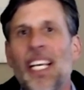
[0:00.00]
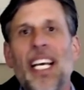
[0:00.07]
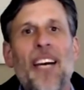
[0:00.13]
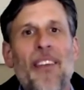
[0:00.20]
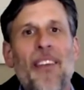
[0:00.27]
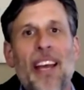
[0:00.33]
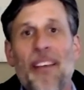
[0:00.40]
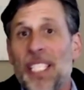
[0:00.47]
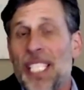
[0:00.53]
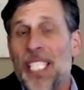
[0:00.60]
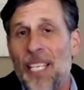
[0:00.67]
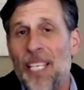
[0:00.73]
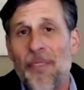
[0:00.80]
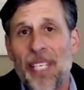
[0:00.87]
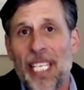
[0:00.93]
and we have a
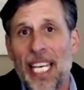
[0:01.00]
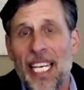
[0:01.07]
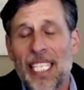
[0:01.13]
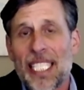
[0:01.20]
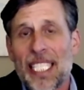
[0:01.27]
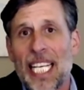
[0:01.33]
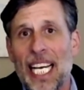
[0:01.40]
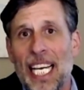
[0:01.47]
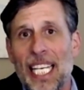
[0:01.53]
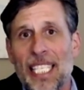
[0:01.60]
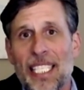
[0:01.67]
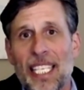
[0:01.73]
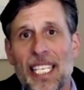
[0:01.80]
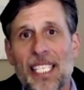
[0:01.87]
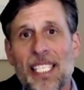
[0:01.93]
team of data
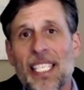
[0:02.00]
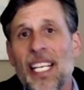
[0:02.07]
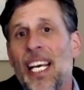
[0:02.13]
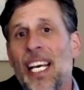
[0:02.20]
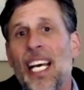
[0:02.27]
scientists,